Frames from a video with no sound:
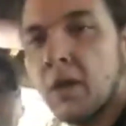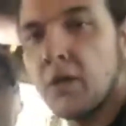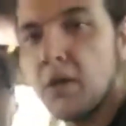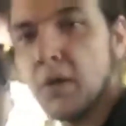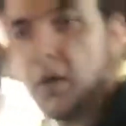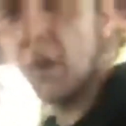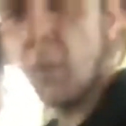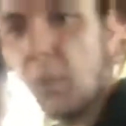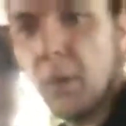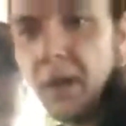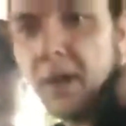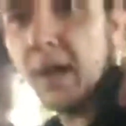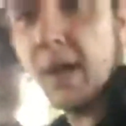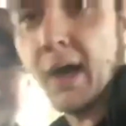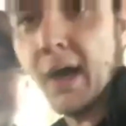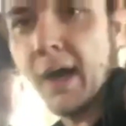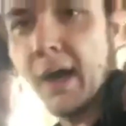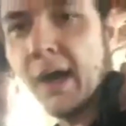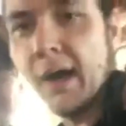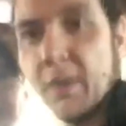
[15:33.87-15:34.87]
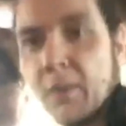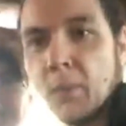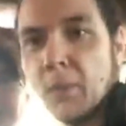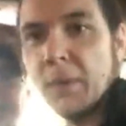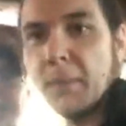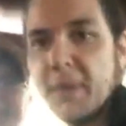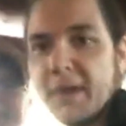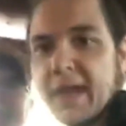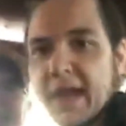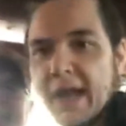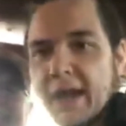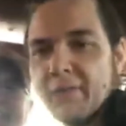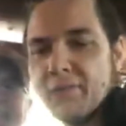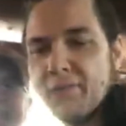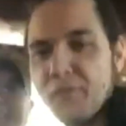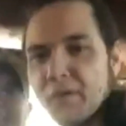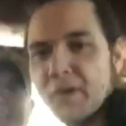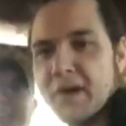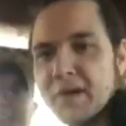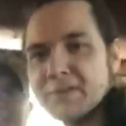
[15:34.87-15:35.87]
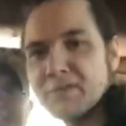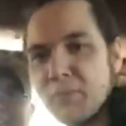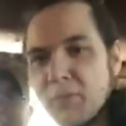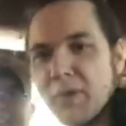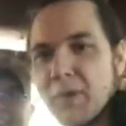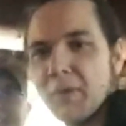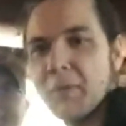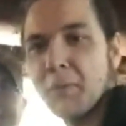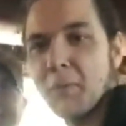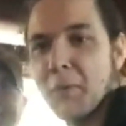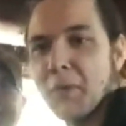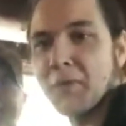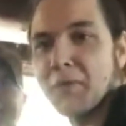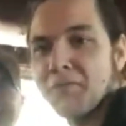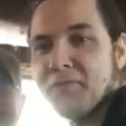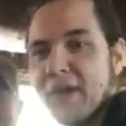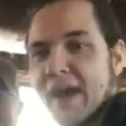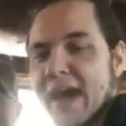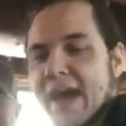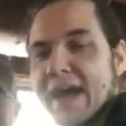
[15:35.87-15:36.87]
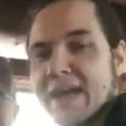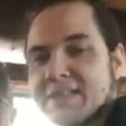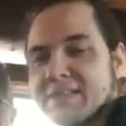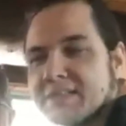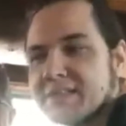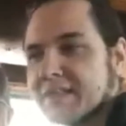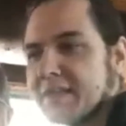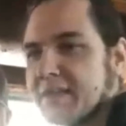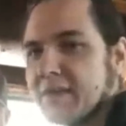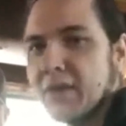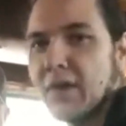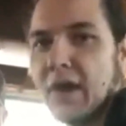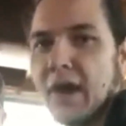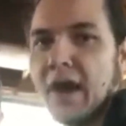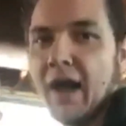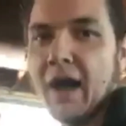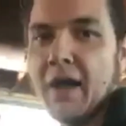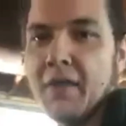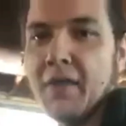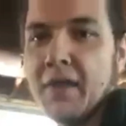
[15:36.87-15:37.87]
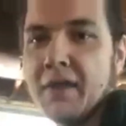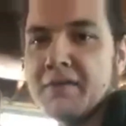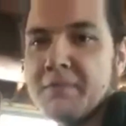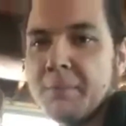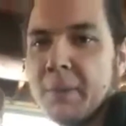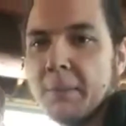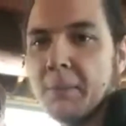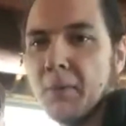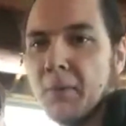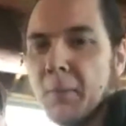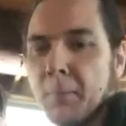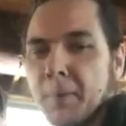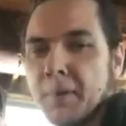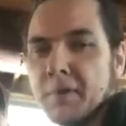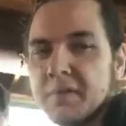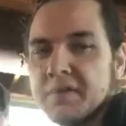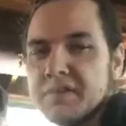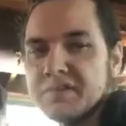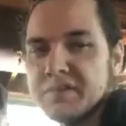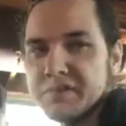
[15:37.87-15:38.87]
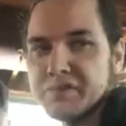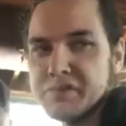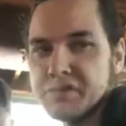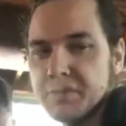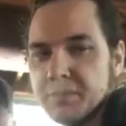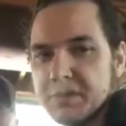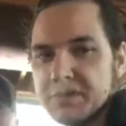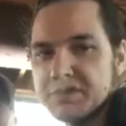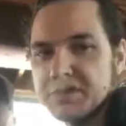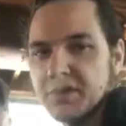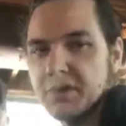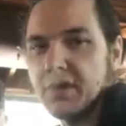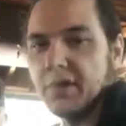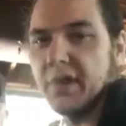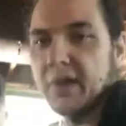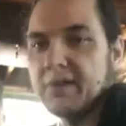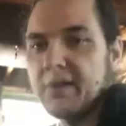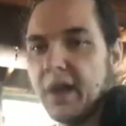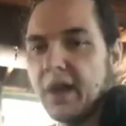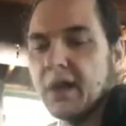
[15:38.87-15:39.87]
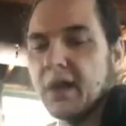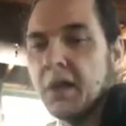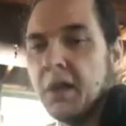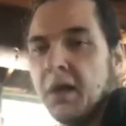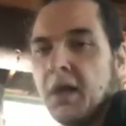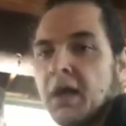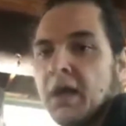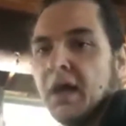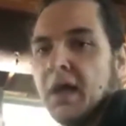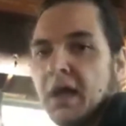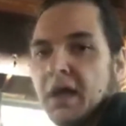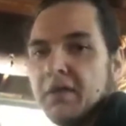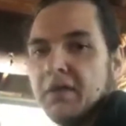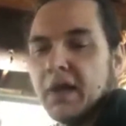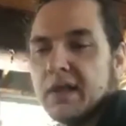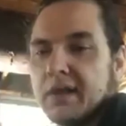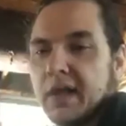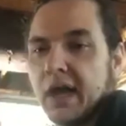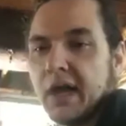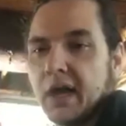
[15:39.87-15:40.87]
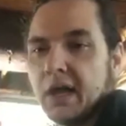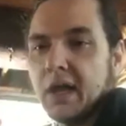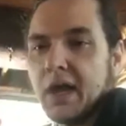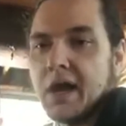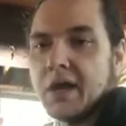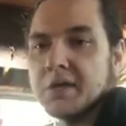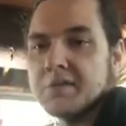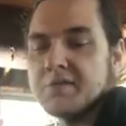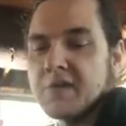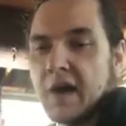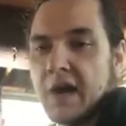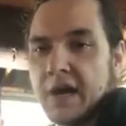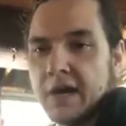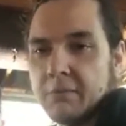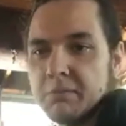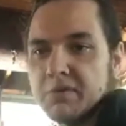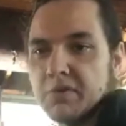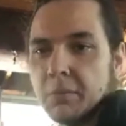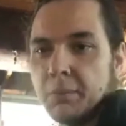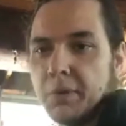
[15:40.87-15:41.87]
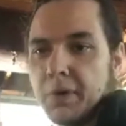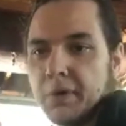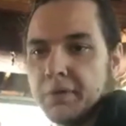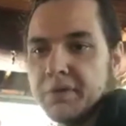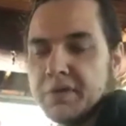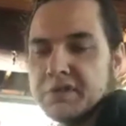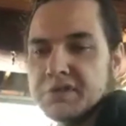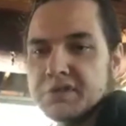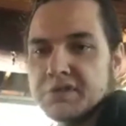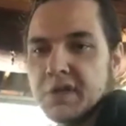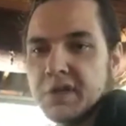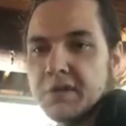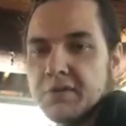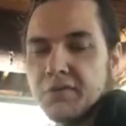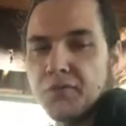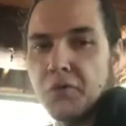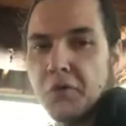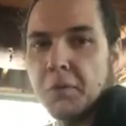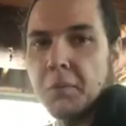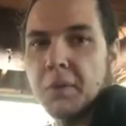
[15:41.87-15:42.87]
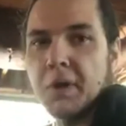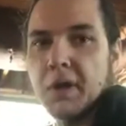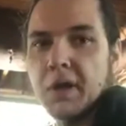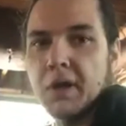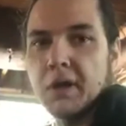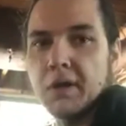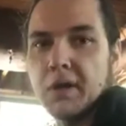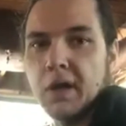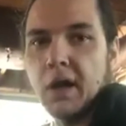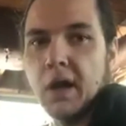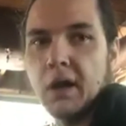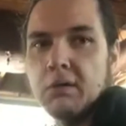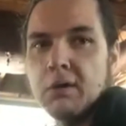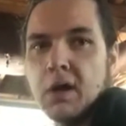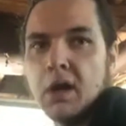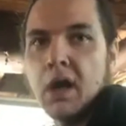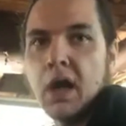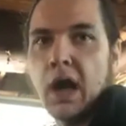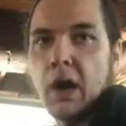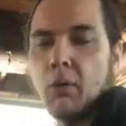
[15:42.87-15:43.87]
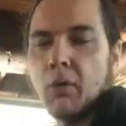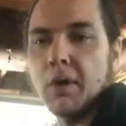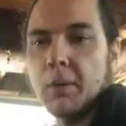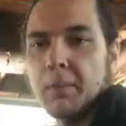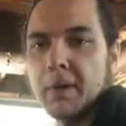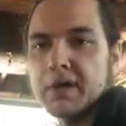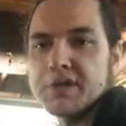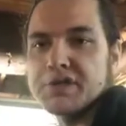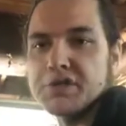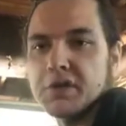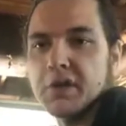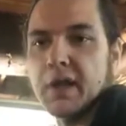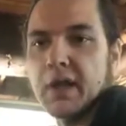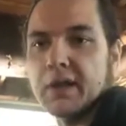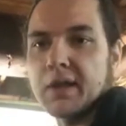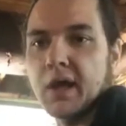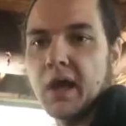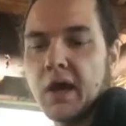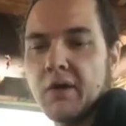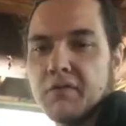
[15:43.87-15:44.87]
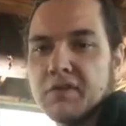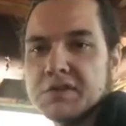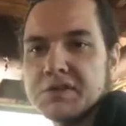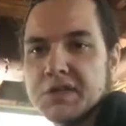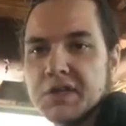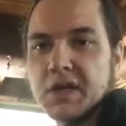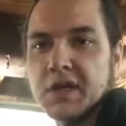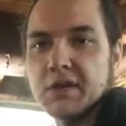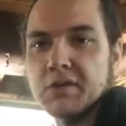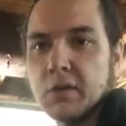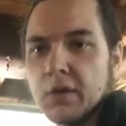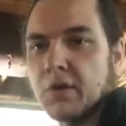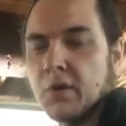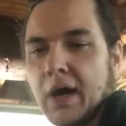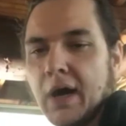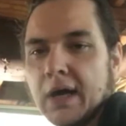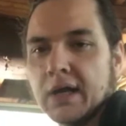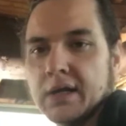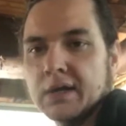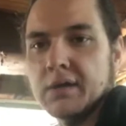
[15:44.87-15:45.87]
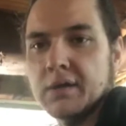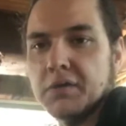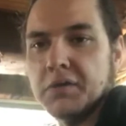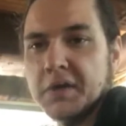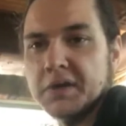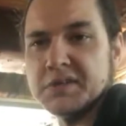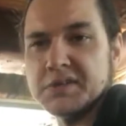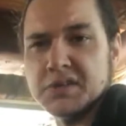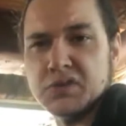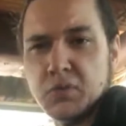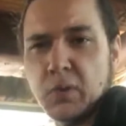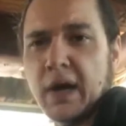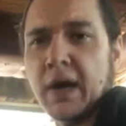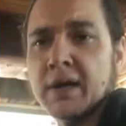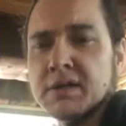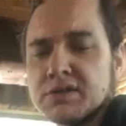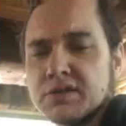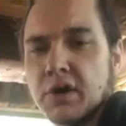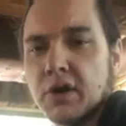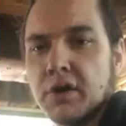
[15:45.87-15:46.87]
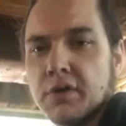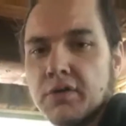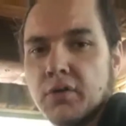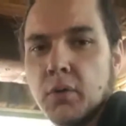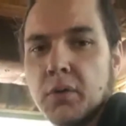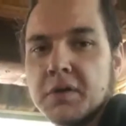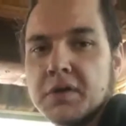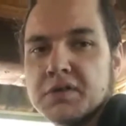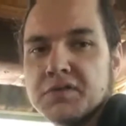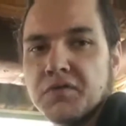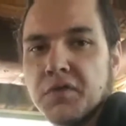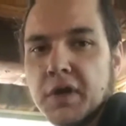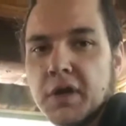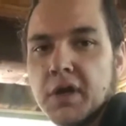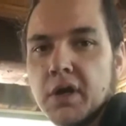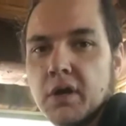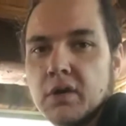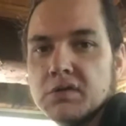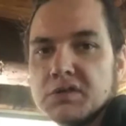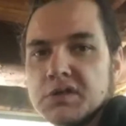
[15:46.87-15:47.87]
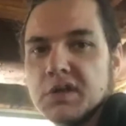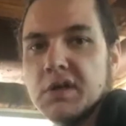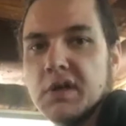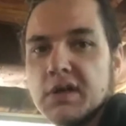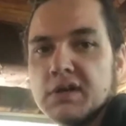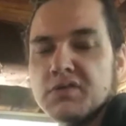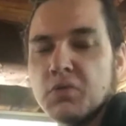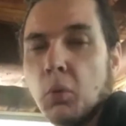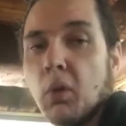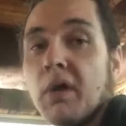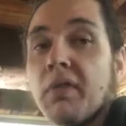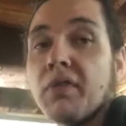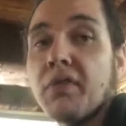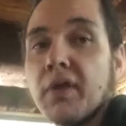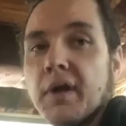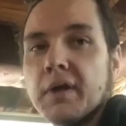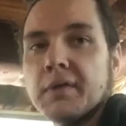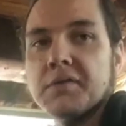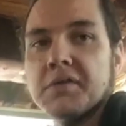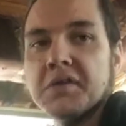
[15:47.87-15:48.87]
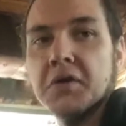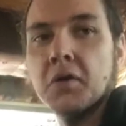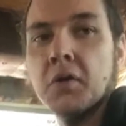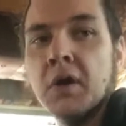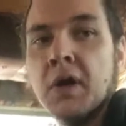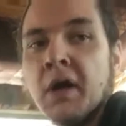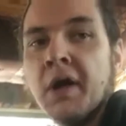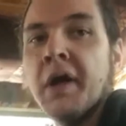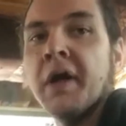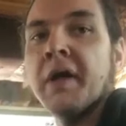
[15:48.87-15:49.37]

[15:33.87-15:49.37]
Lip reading: you know, we became friends real fast, and you know, these people who build these instruments, you know, they take a lot of time to build these things for me, and I want to make sure that they obviously get the credit and things. That's why I started doing these videos. It's one thing to